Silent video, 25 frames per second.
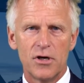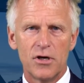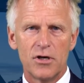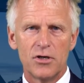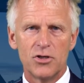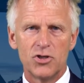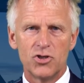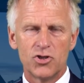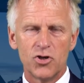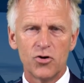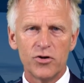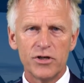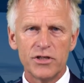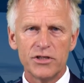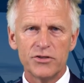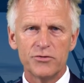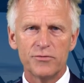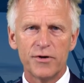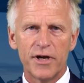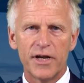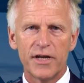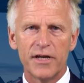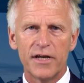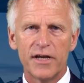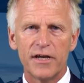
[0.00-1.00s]
Joint
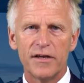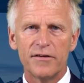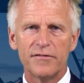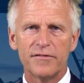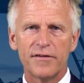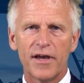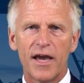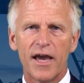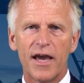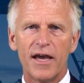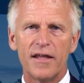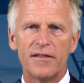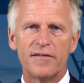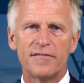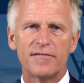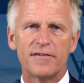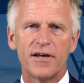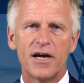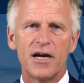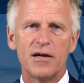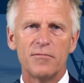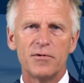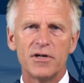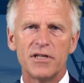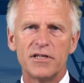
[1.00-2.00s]
trainings and
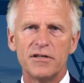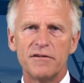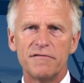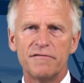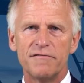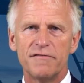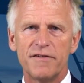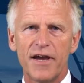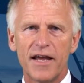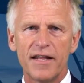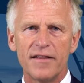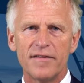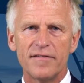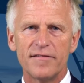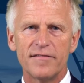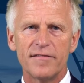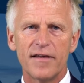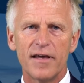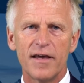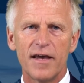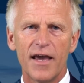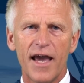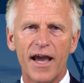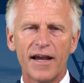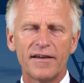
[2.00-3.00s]
cyber defense
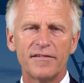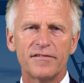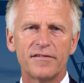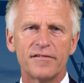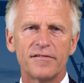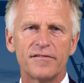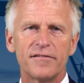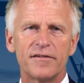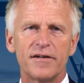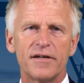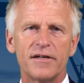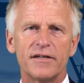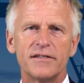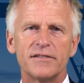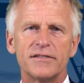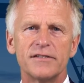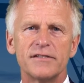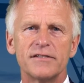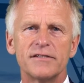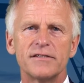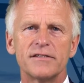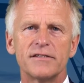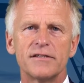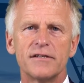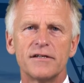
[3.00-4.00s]

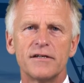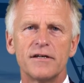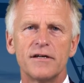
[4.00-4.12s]
exercises